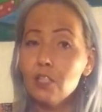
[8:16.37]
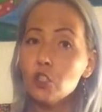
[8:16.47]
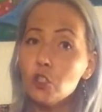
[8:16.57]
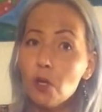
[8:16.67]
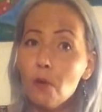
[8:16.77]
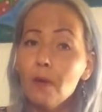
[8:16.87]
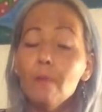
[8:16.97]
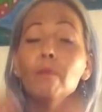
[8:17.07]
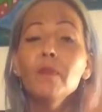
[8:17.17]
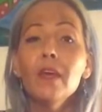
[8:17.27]
And
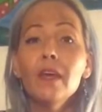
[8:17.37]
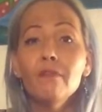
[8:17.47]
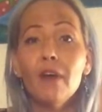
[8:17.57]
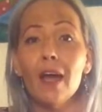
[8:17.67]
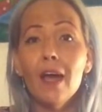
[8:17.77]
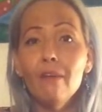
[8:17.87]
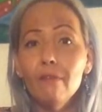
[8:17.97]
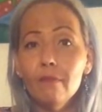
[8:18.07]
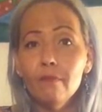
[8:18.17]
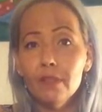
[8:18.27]
sorry if I
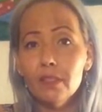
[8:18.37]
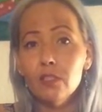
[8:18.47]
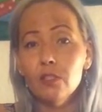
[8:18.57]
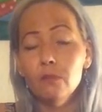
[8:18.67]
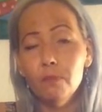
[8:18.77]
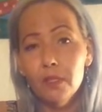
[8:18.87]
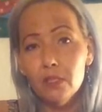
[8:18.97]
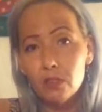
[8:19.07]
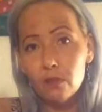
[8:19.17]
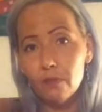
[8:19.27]
haven't visited you,
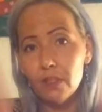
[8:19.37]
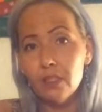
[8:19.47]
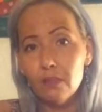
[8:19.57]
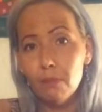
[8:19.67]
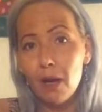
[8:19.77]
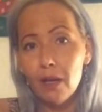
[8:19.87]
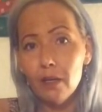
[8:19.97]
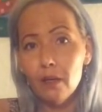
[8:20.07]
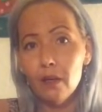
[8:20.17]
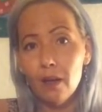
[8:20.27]
please visit
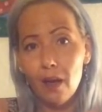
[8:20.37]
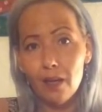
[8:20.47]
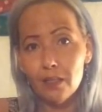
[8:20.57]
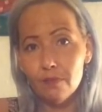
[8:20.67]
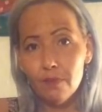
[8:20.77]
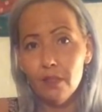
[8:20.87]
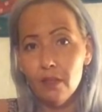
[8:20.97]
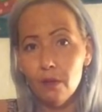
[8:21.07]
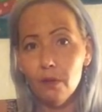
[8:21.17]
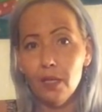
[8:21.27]
my last
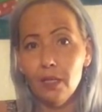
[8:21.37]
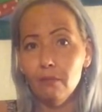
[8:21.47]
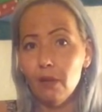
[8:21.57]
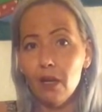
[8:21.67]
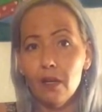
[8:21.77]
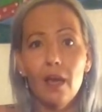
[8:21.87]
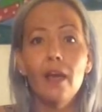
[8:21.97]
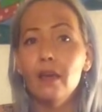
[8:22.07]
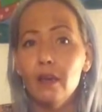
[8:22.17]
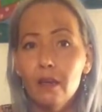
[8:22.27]
video and write
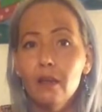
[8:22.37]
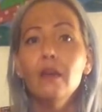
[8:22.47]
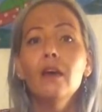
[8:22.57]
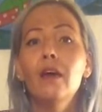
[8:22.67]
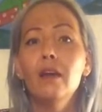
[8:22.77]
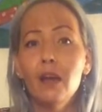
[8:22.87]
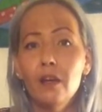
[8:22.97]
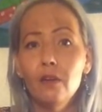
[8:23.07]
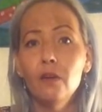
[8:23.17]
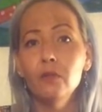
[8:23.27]
hey. And
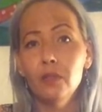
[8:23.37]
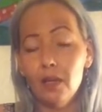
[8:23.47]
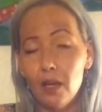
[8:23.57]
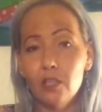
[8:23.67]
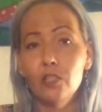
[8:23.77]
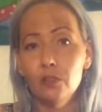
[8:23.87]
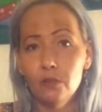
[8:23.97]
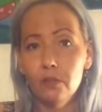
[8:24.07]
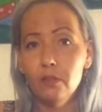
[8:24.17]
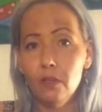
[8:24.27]
I know that I
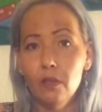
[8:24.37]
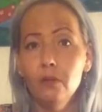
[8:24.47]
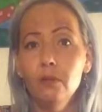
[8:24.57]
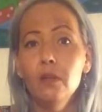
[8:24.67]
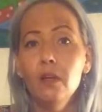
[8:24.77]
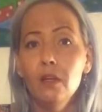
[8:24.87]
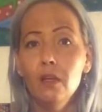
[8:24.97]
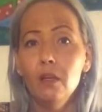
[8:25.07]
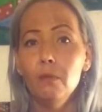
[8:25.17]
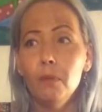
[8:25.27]
should, you know,
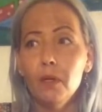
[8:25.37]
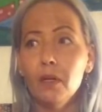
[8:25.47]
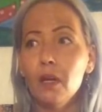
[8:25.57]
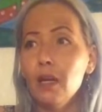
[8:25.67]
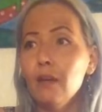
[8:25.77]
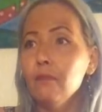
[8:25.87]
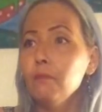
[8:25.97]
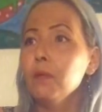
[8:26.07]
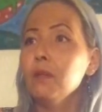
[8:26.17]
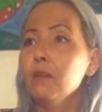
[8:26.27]
but I
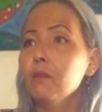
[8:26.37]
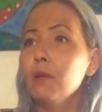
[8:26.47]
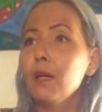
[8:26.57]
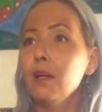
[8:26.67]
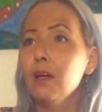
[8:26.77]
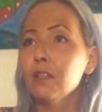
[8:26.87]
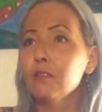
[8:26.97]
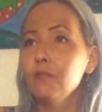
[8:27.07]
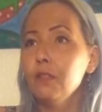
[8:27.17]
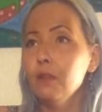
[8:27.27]
haven't been on my last
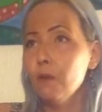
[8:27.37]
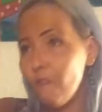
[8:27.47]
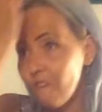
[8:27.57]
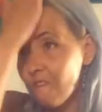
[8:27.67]
video.